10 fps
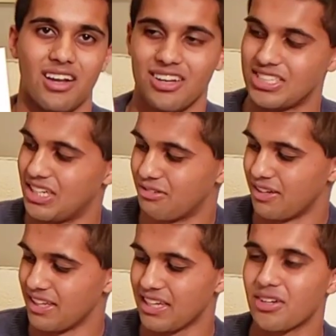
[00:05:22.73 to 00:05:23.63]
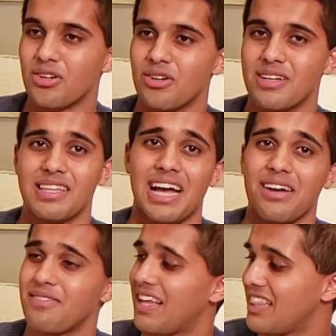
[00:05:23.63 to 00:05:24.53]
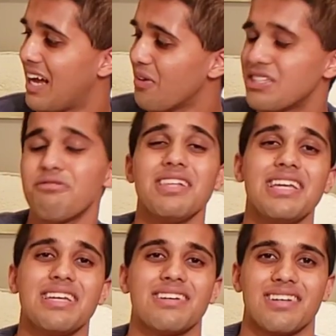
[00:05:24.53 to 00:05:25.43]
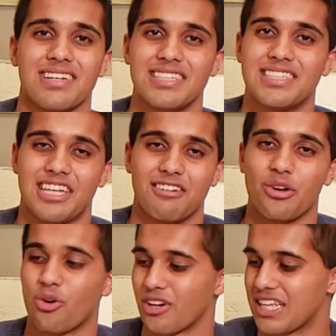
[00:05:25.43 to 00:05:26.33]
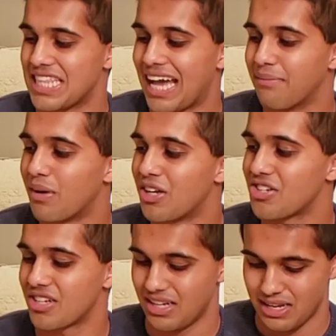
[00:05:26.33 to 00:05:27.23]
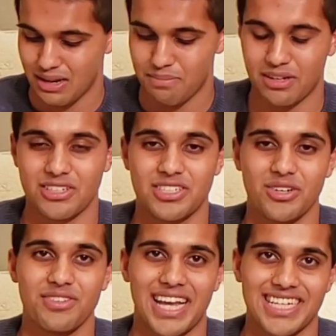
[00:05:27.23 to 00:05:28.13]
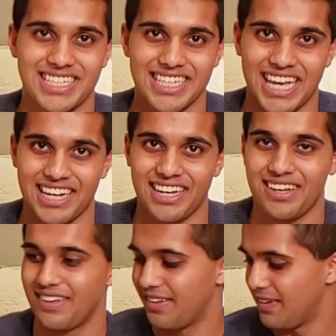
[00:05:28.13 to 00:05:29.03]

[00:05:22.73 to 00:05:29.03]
Also really cool. And I wasn't really considering Oregon that much, but it was still nice to get it.